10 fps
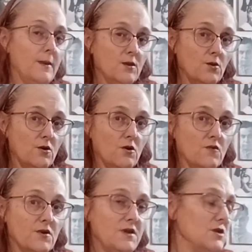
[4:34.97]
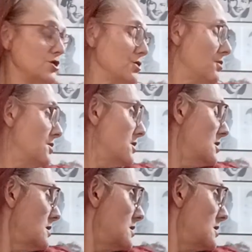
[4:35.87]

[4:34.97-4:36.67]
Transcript: then look over this shoulder.